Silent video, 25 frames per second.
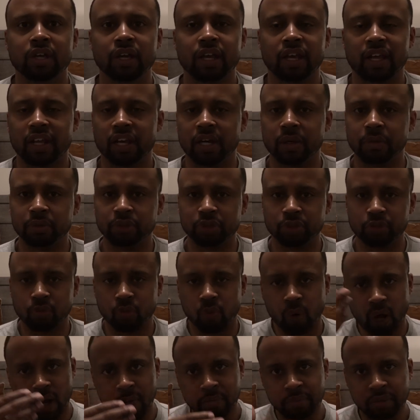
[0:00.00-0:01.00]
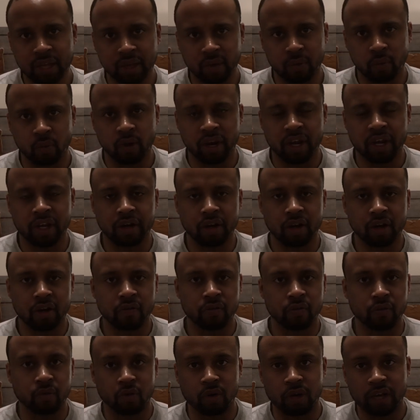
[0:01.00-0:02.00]
It helps you wipe that rain off,
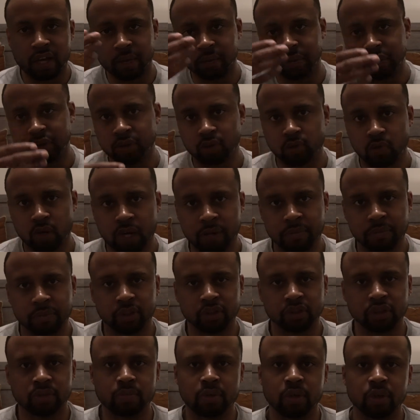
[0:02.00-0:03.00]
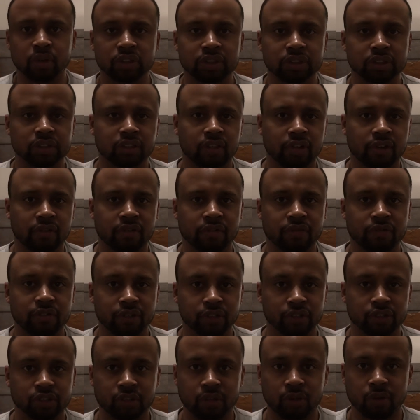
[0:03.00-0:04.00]
or helps you wipe those emotions off of your
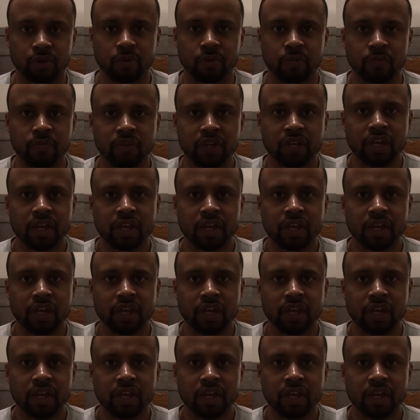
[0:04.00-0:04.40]
soul.